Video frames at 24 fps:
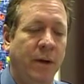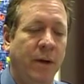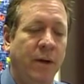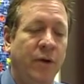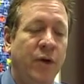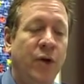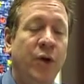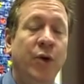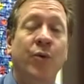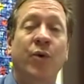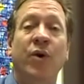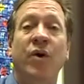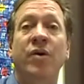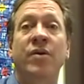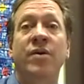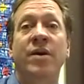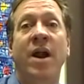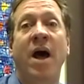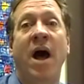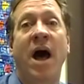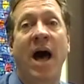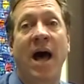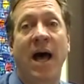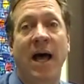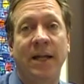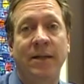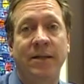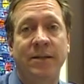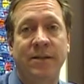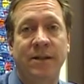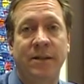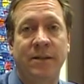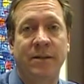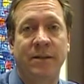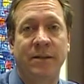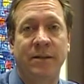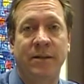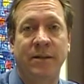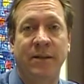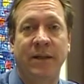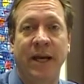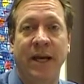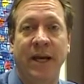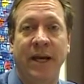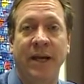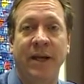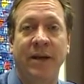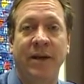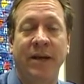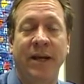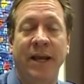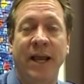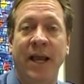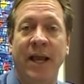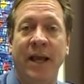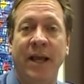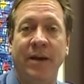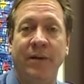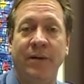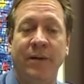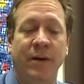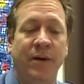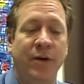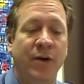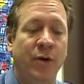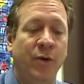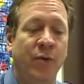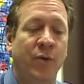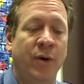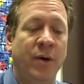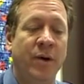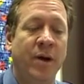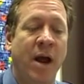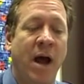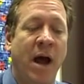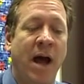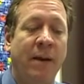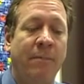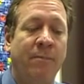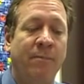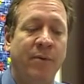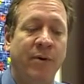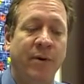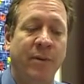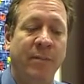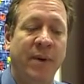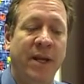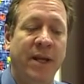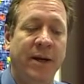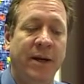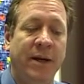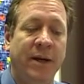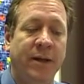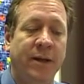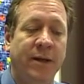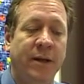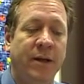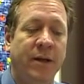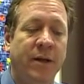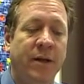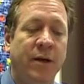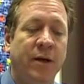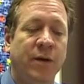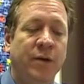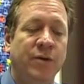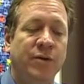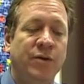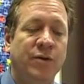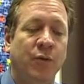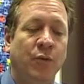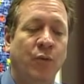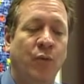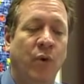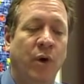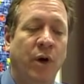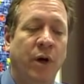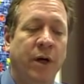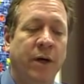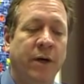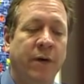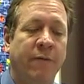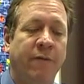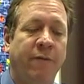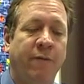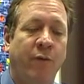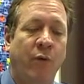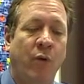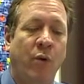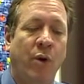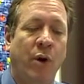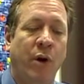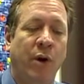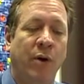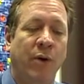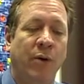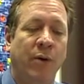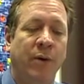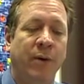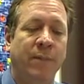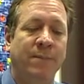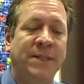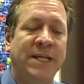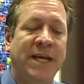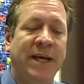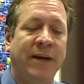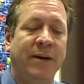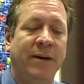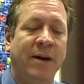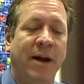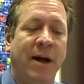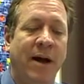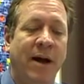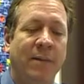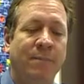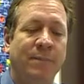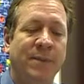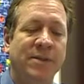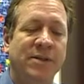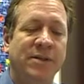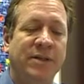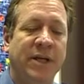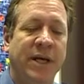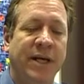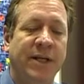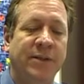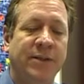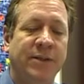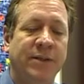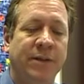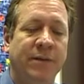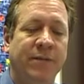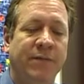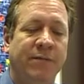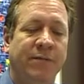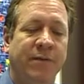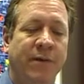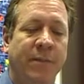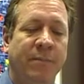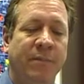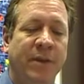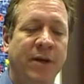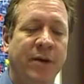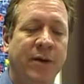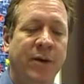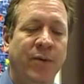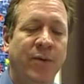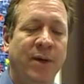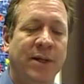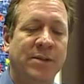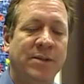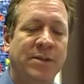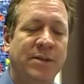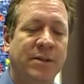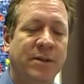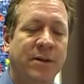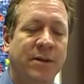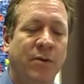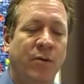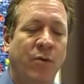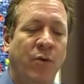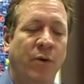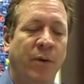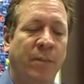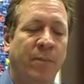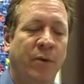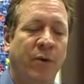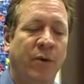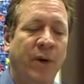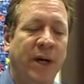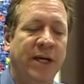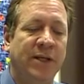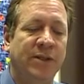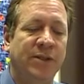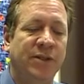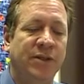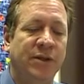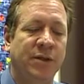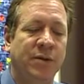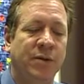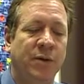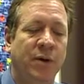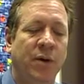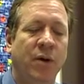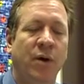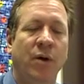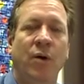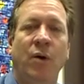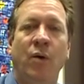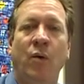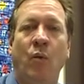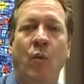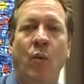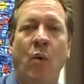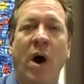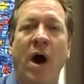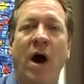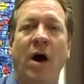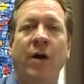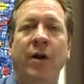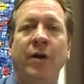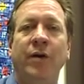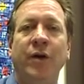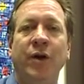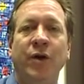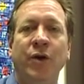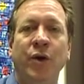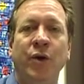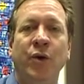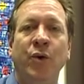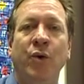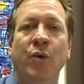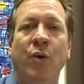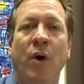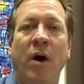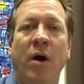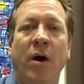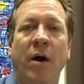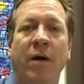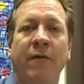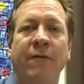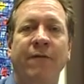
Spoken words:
You are not, you are not permitted to work for or obtain compensation from the U.S. corporation while you are